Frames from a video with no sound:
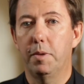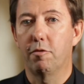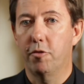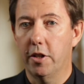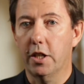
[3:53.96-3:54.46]

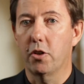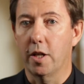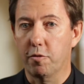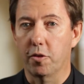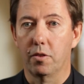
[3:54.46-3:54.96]
been very
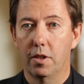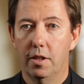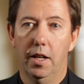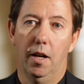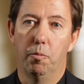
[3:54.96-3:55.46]
grateful
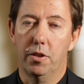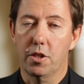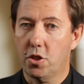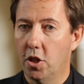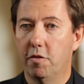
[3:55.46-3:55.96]
with
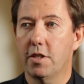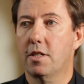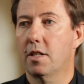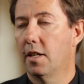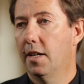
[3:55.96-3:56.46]
the
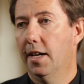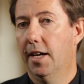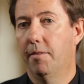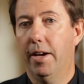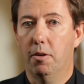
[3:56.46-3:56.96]
service
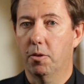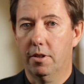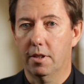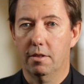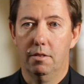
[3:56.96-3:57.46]
and
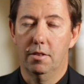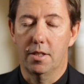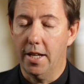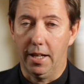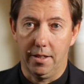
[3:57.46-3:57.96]
with the
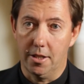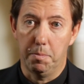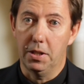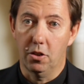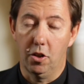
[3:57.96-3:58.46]
tech that's
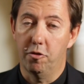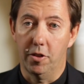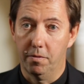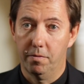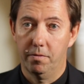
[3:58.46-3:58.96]
been on offer.